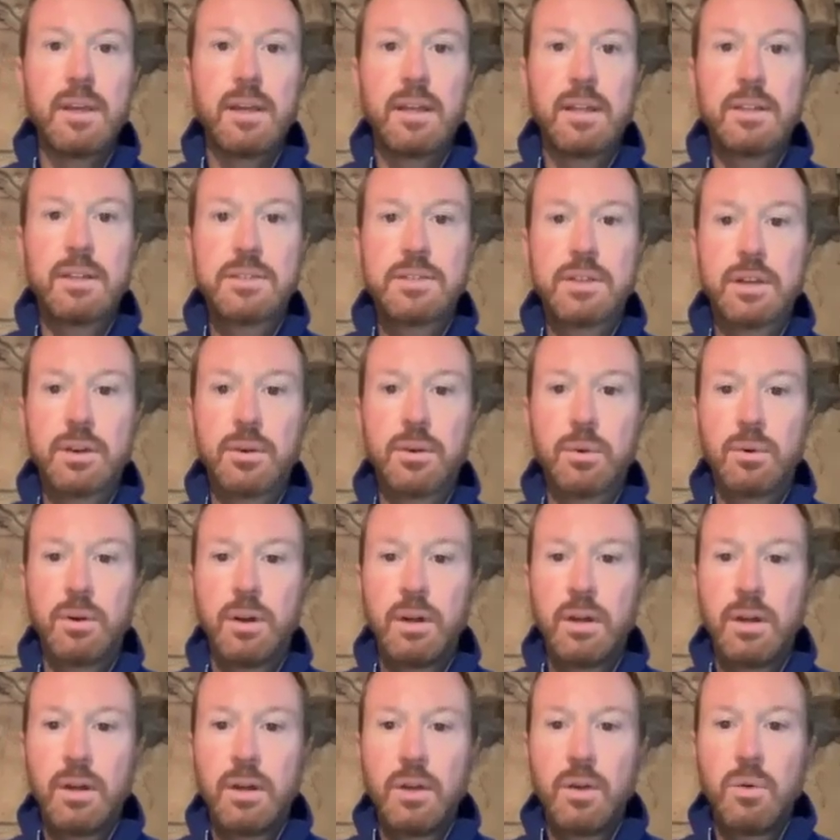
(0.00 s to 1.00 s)
And so
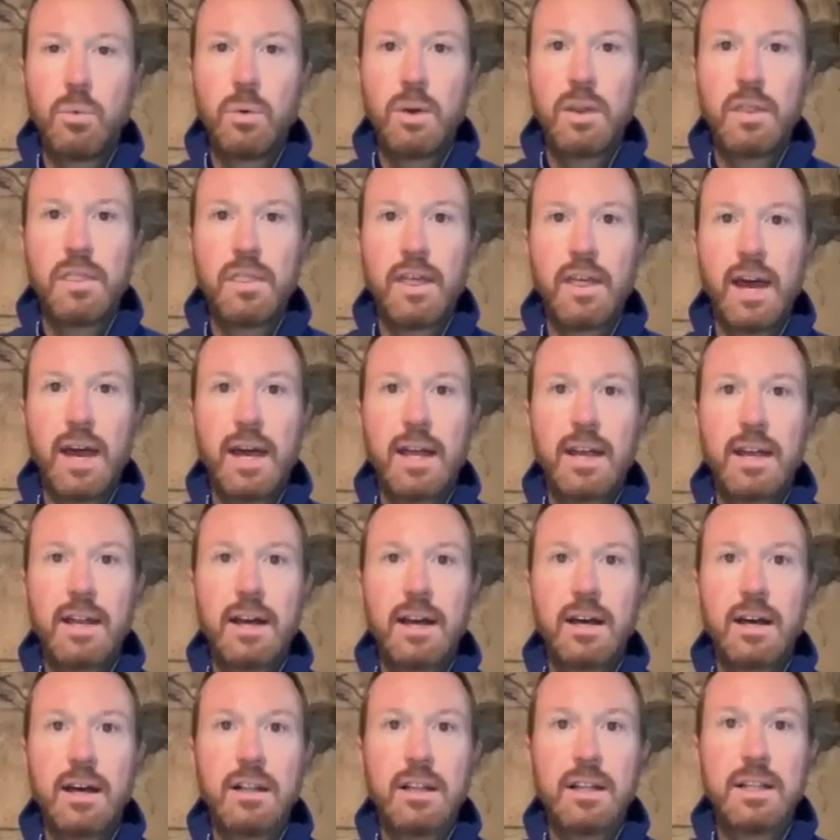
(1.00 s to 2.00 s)
with that,
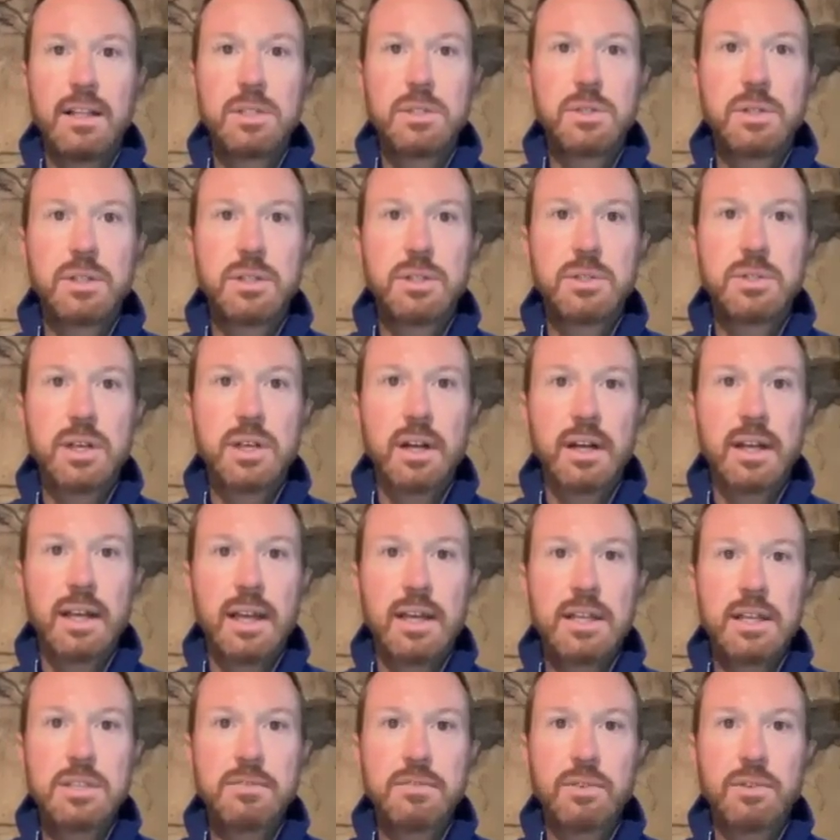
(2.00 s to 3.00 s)
I'll introduce our
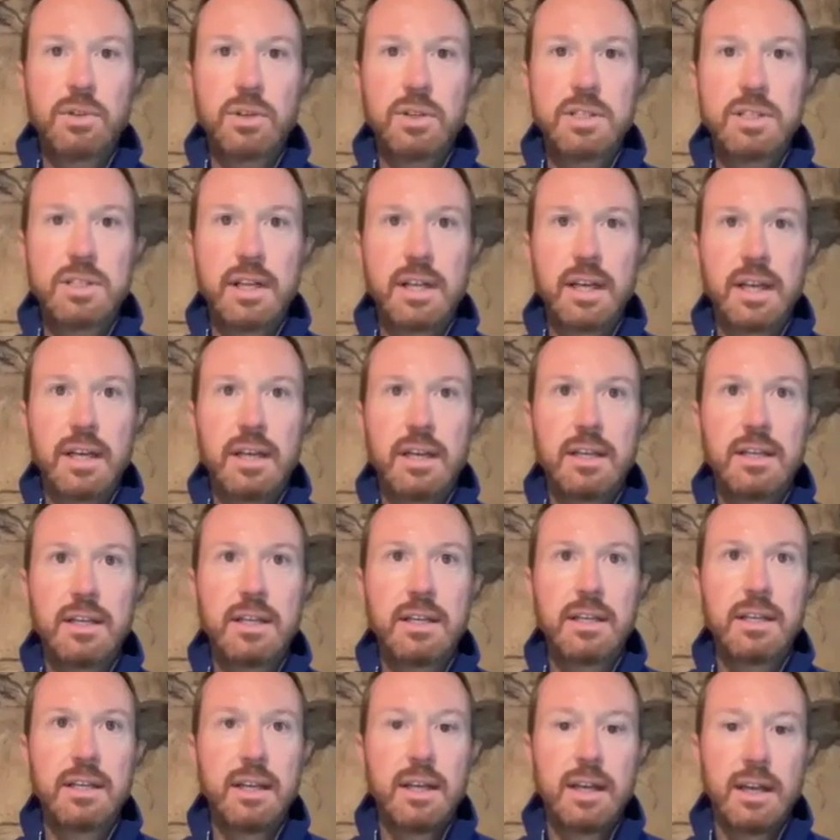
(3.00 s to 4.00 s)
guests for today.
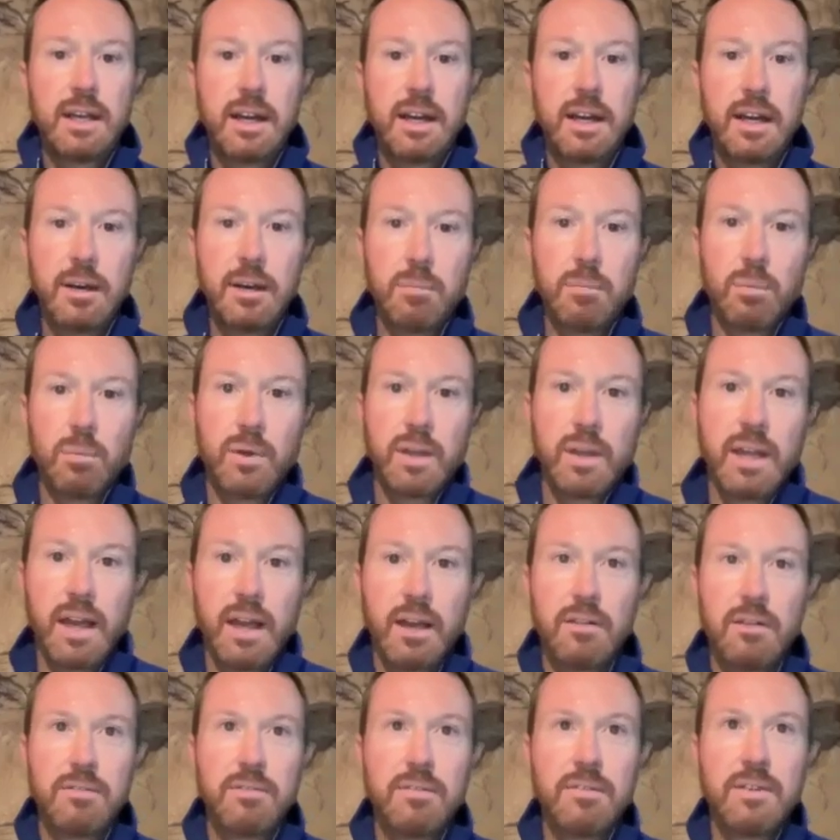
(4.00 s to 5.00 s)
We
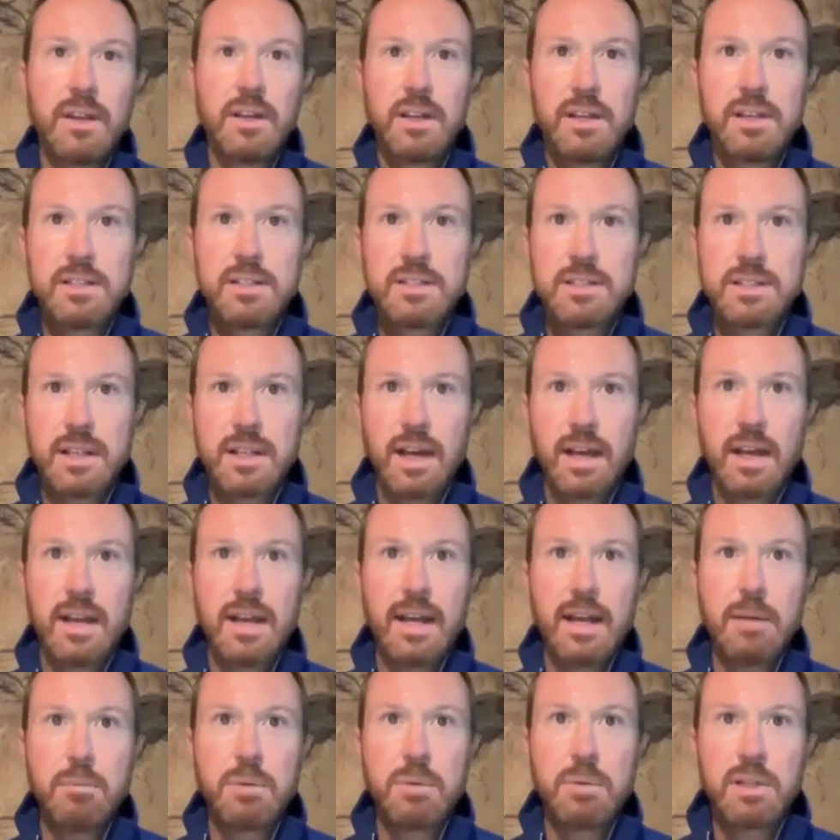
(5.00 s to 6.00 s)
have Scott
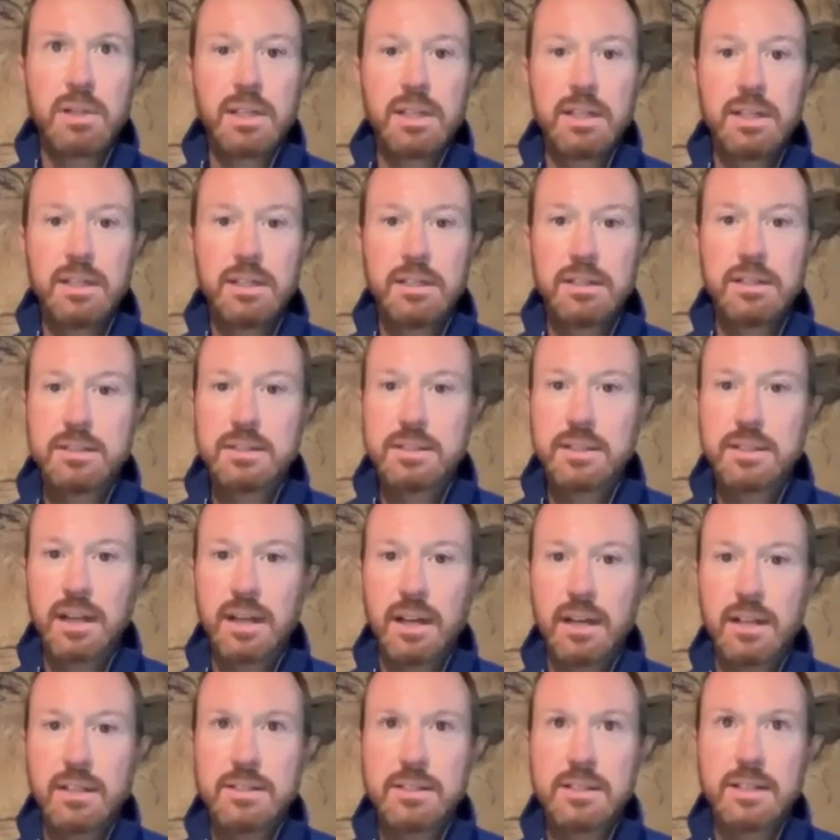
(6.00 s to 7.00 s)
Eberle.
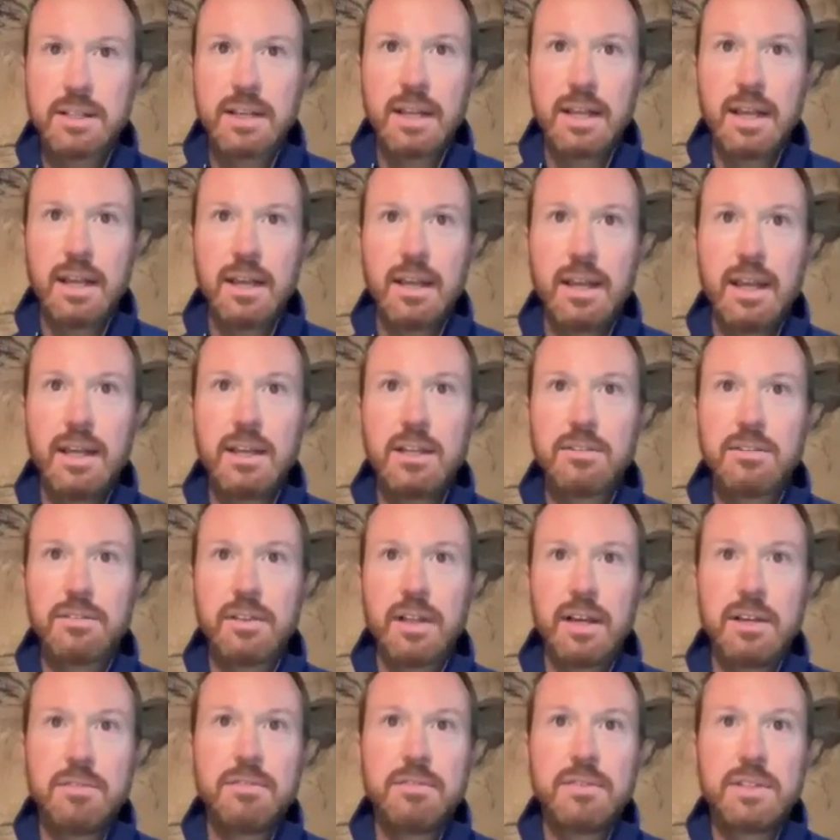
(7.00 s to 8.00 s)
Scott is an
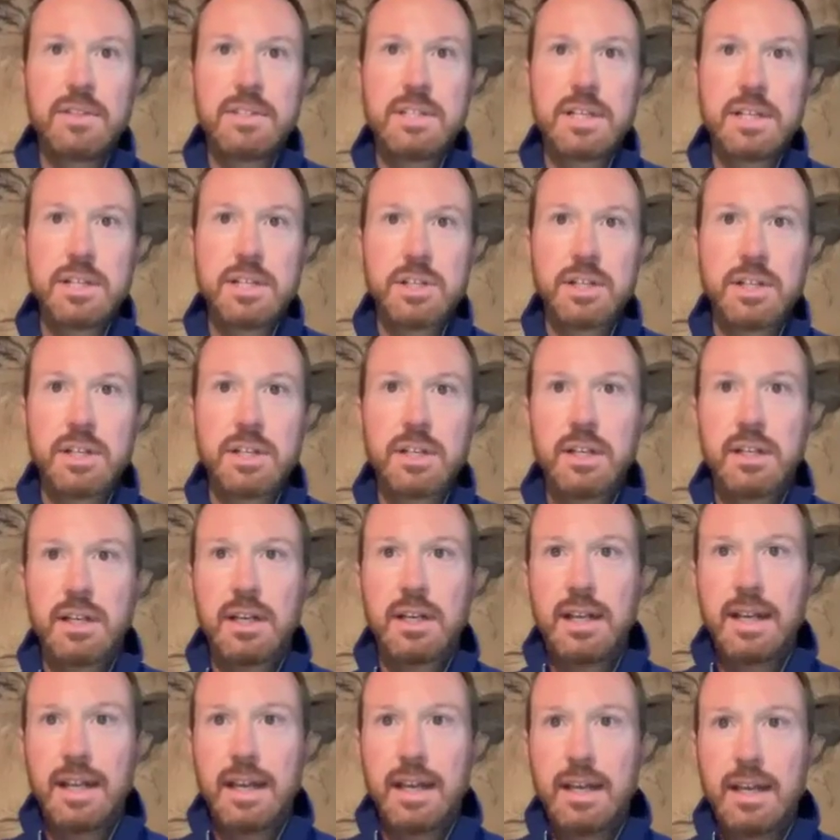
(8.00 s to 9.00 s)
end-of-life physician
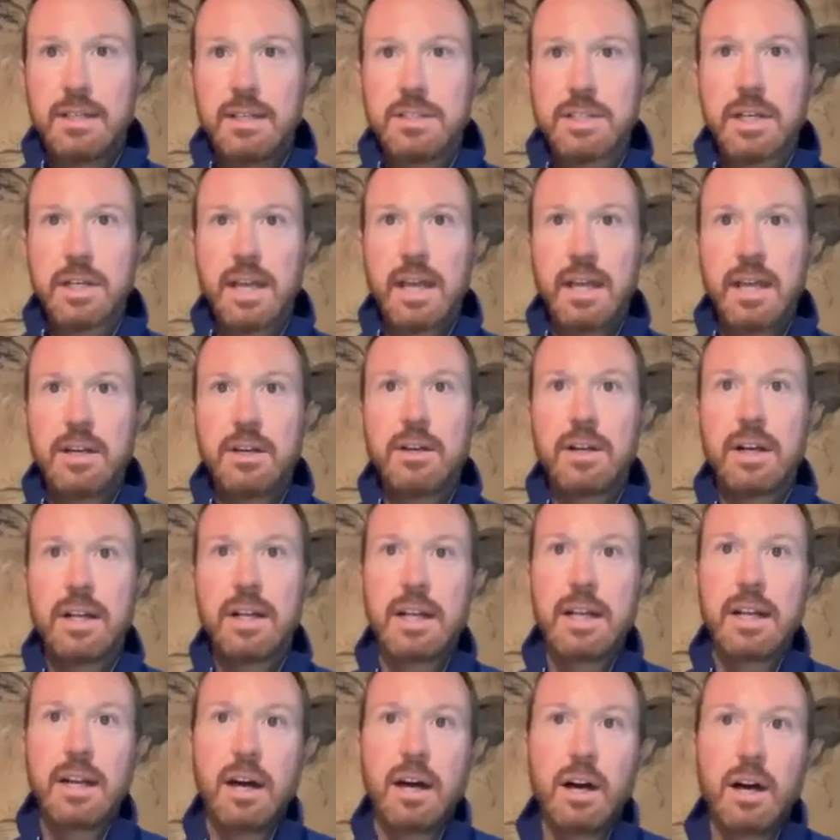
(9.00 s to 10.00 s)
and educator
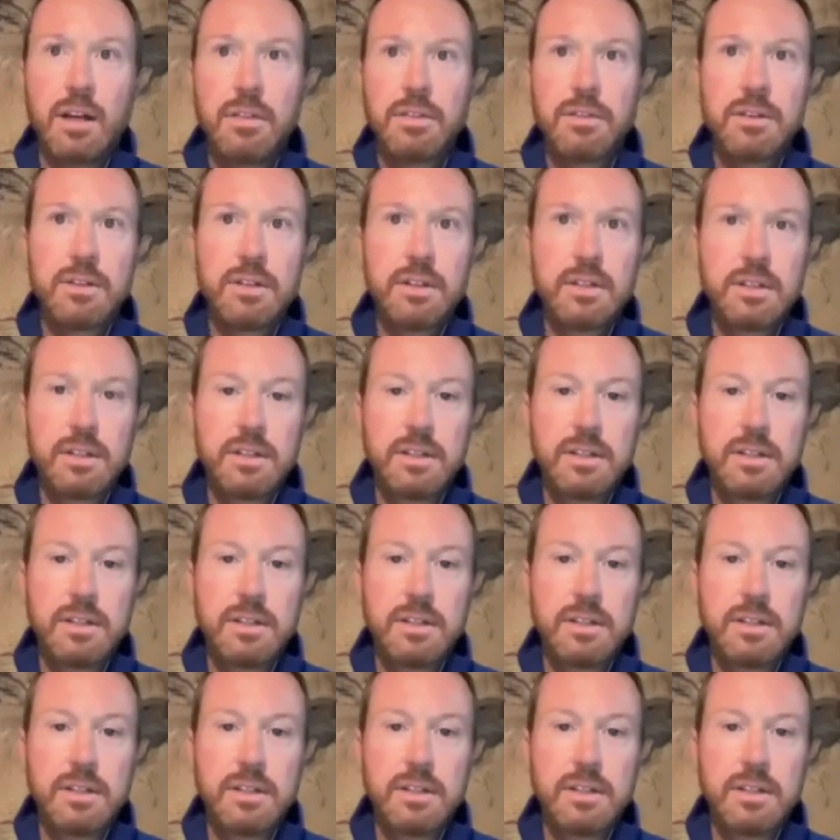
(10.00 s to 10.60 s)
and an author.